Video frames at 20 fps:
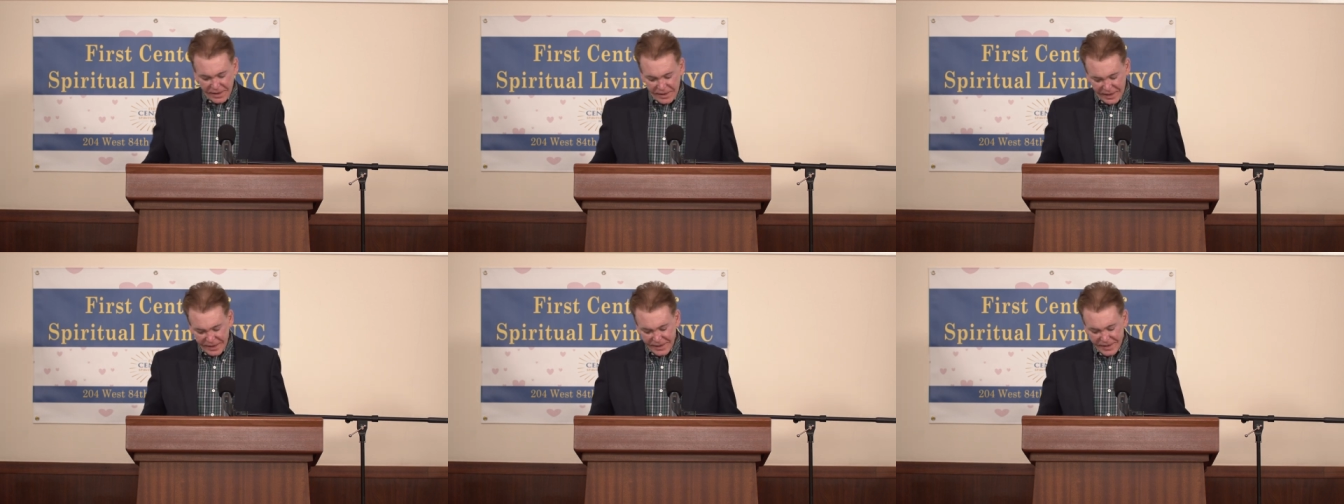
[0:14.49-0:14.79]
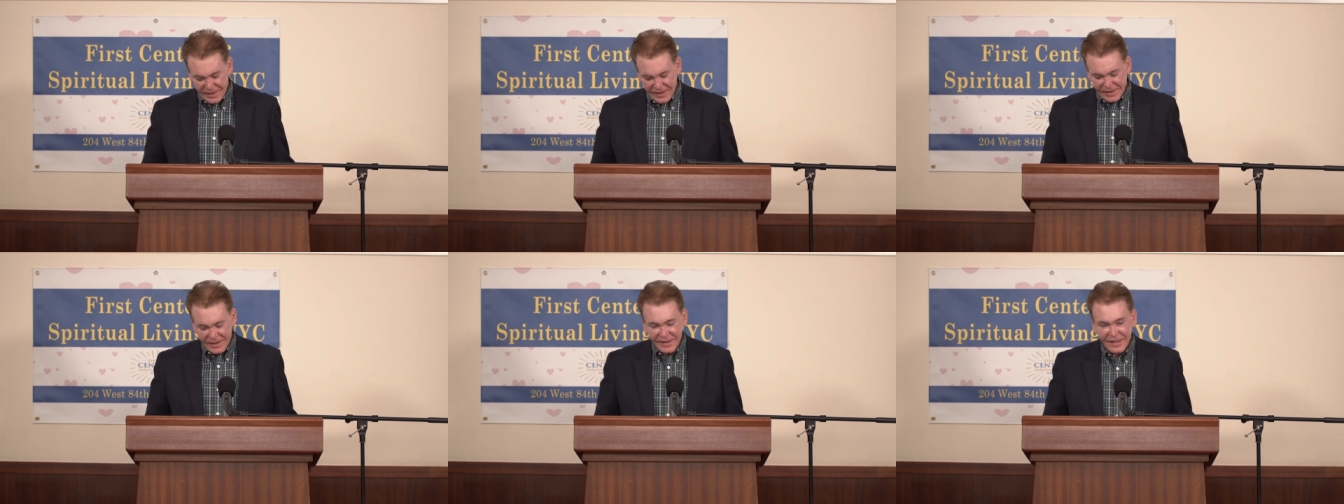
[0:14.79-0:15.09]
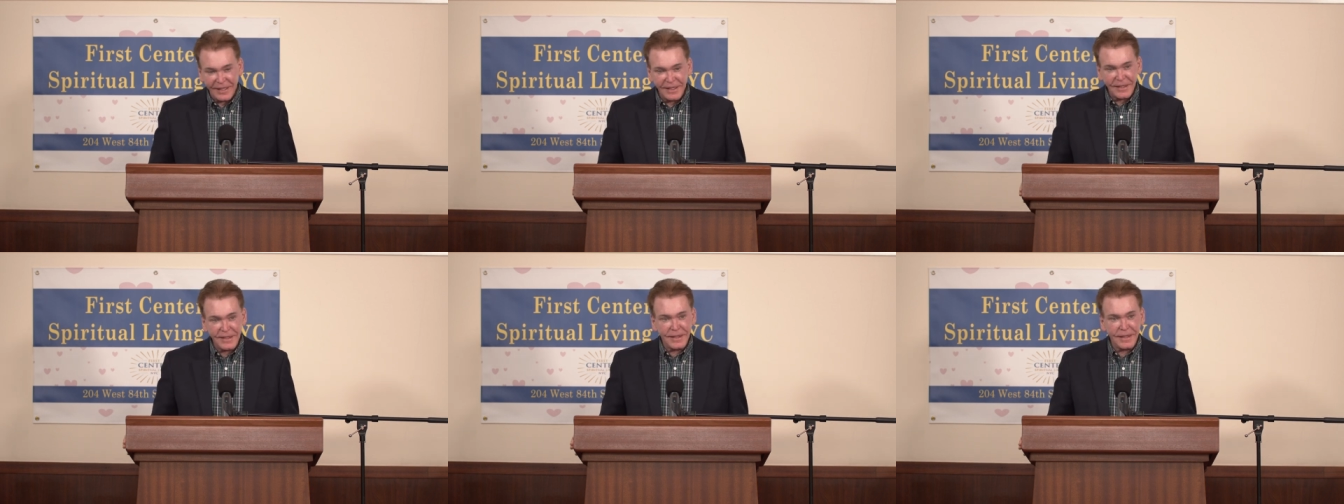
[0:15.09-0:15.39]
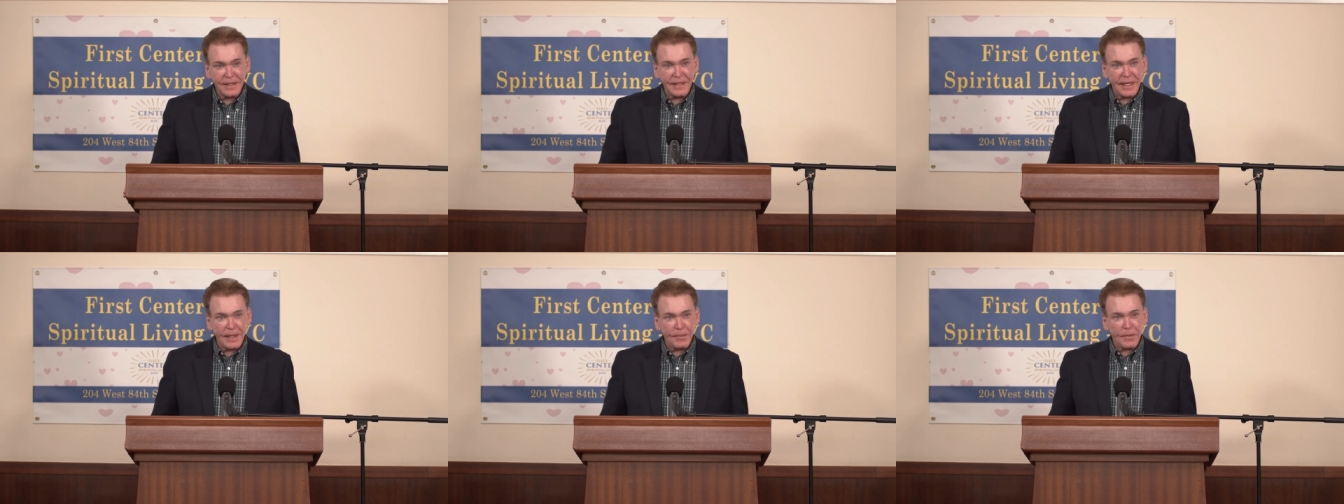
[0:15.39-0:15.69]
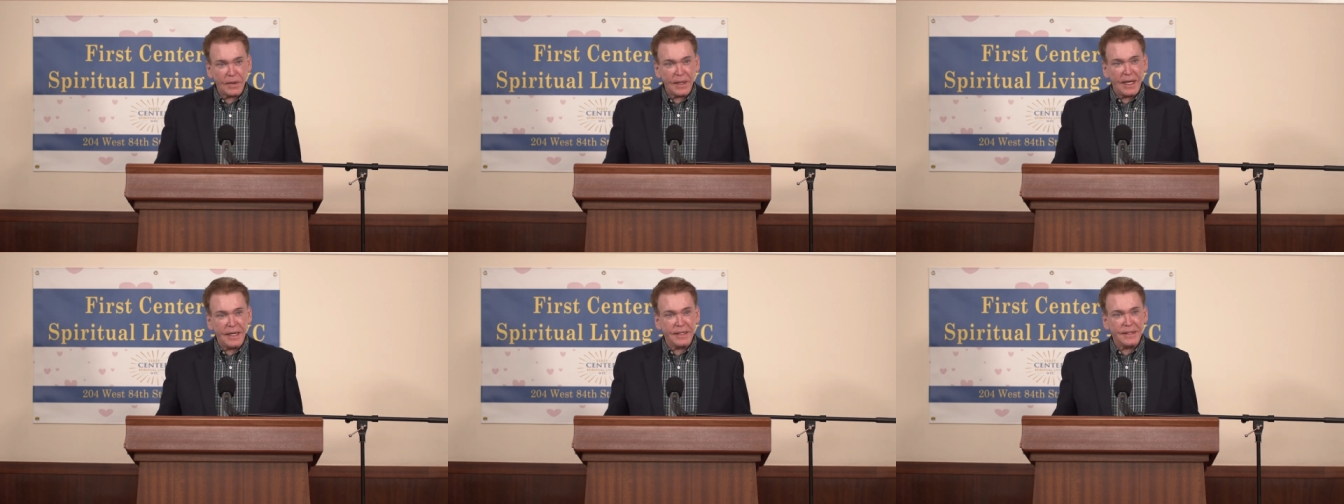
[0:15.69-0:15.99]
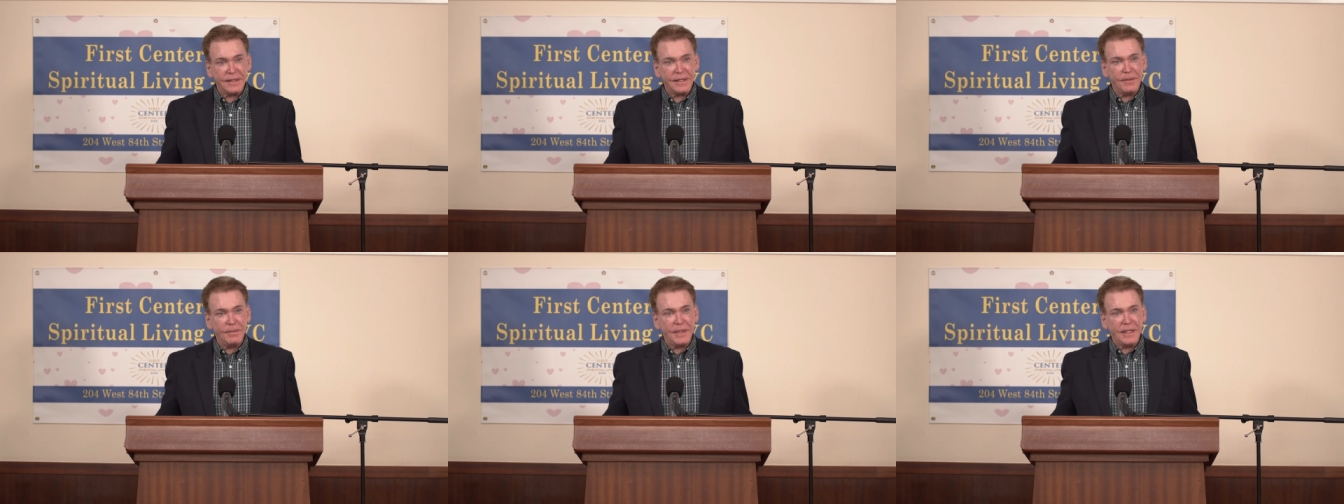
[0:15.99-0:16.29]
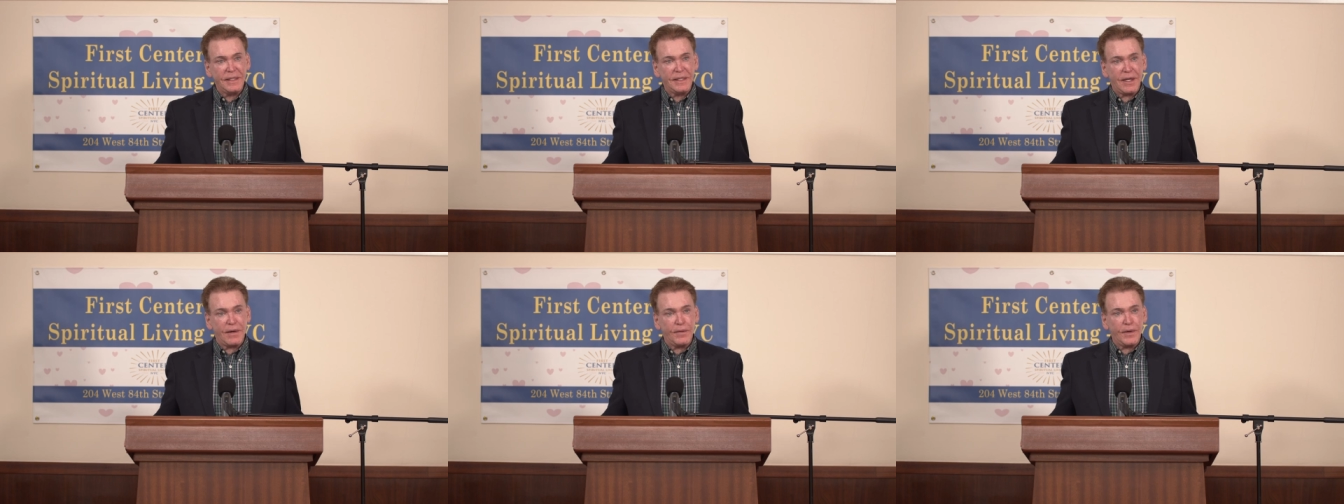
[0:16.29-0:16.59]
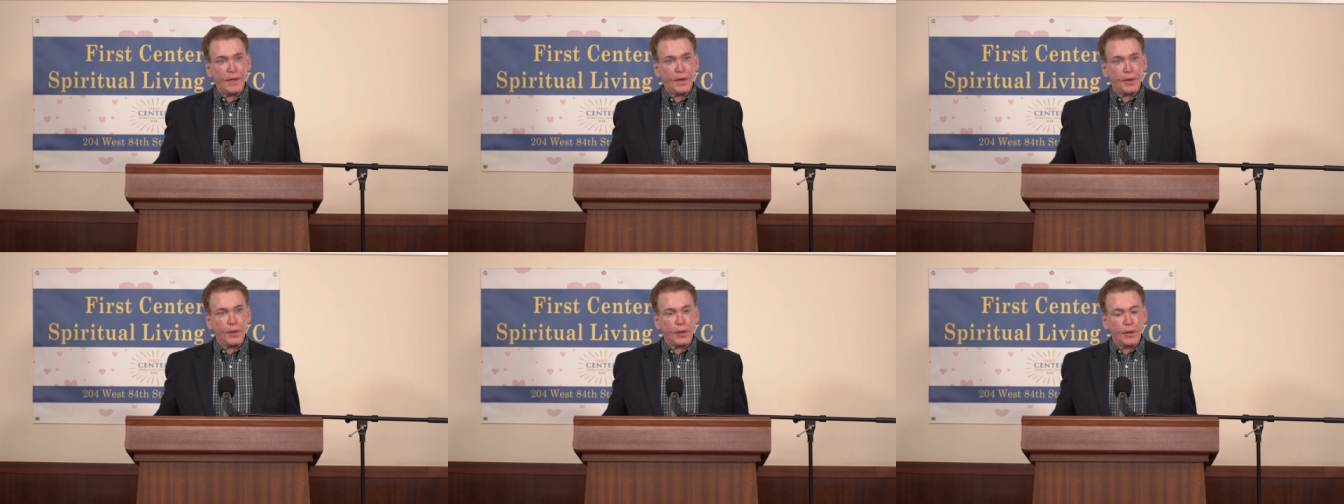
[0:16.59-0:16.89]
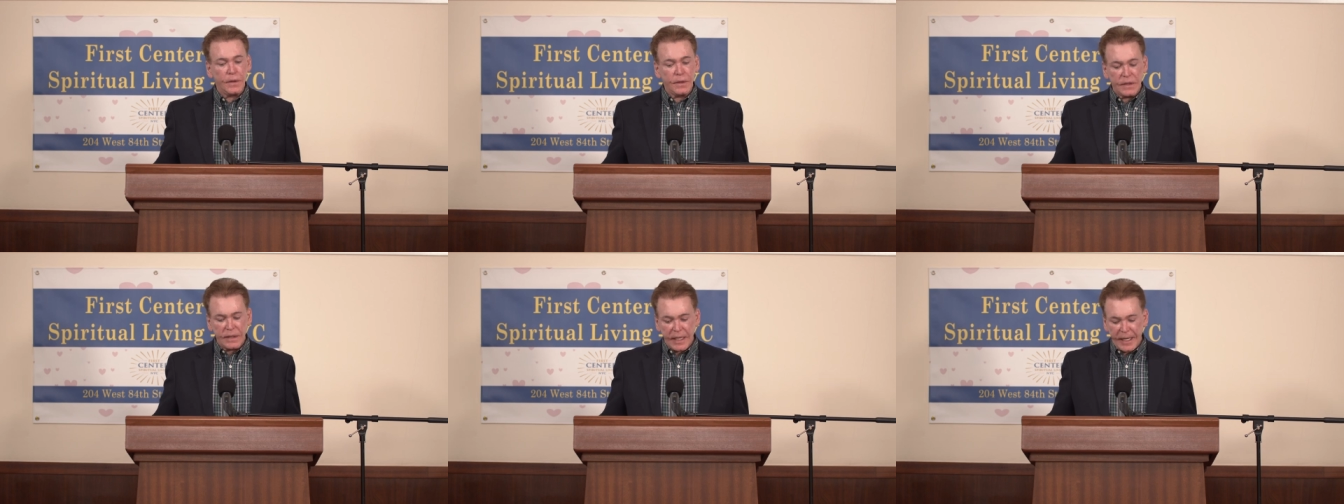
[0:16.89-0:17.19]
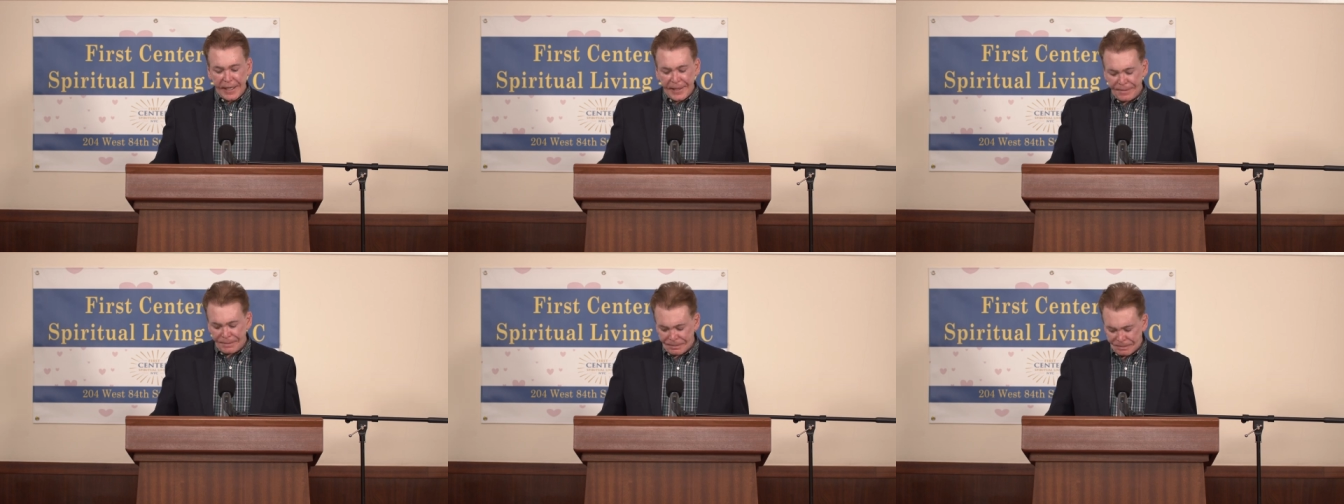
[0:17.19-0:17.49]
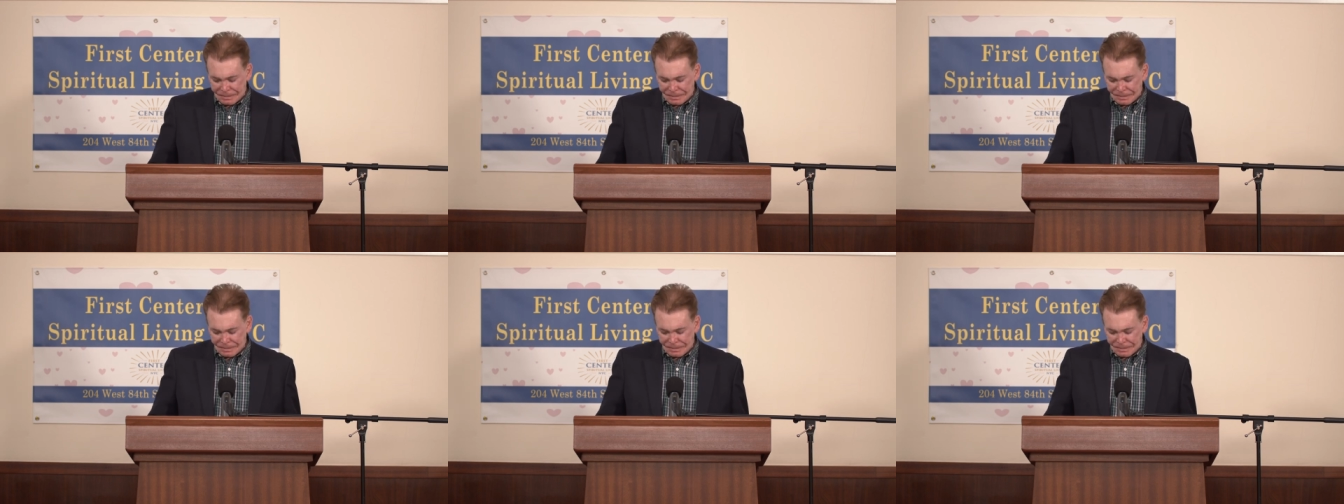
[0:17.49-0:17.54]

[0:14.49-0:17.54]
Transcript: It's, it's the same class that meets every Thursday.